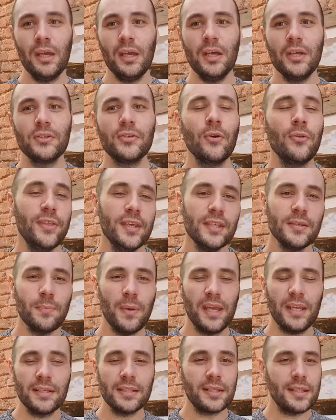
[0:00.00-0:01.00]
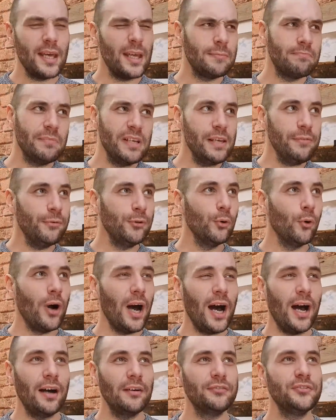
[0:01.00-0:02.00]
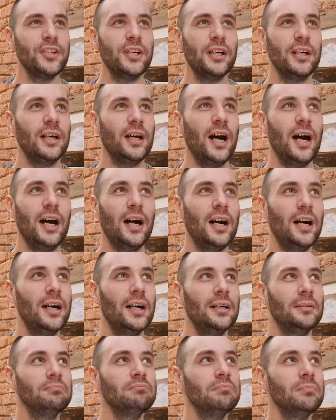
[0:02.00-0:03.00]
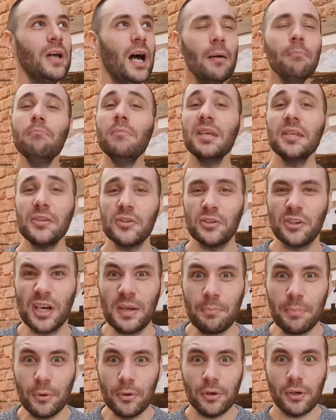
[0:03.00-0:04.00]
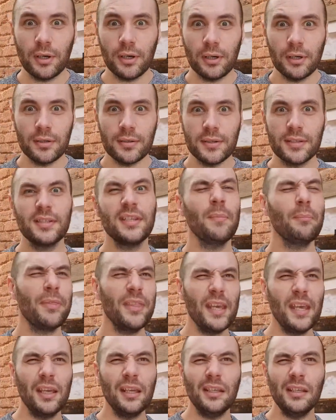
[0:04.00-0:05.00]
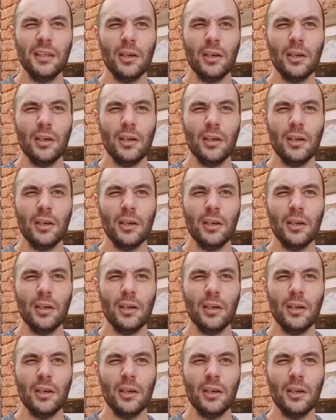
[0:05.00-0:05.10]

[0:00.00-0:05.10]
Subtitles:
So this means that if you're after a mystery book, something,